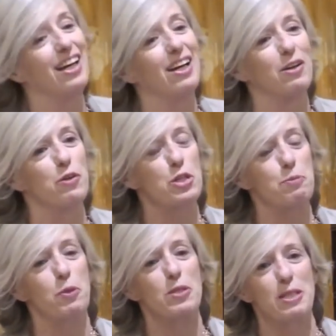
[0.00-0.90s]

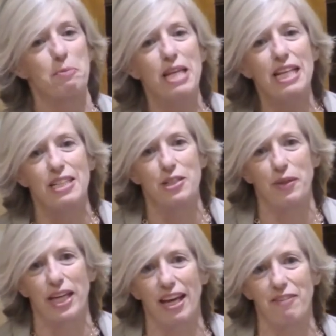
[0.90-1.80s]
responsibility
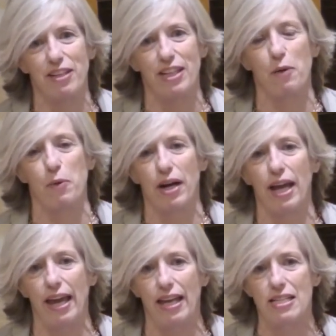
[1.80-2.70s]
we have in our
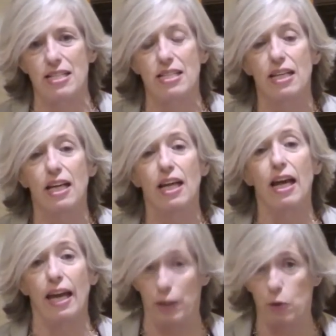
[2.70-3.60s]
hands,
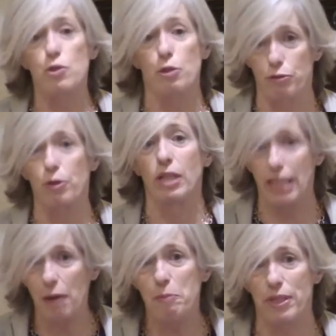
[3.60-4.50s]
and also from
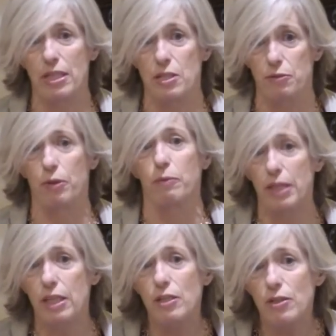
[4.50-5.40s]
companies, from
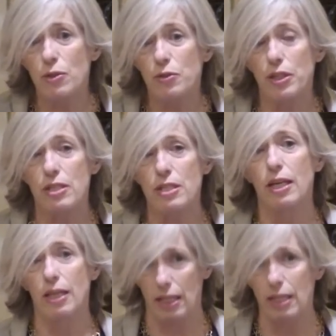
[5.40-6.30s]
industries,
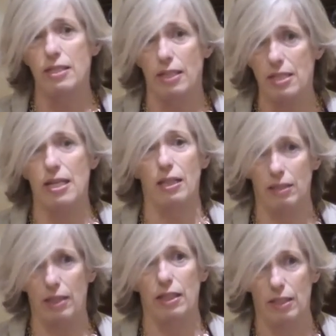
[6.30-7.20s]
is
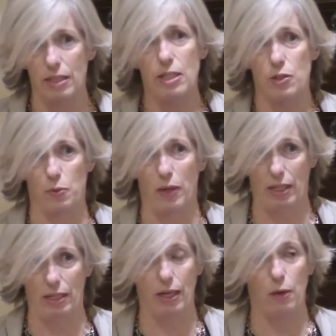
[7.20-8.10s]
exactly this
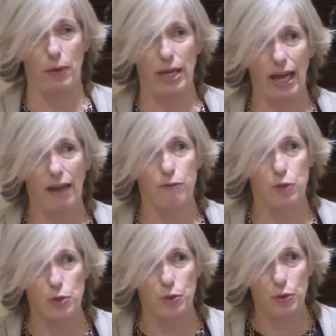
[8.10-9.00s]
one. We have to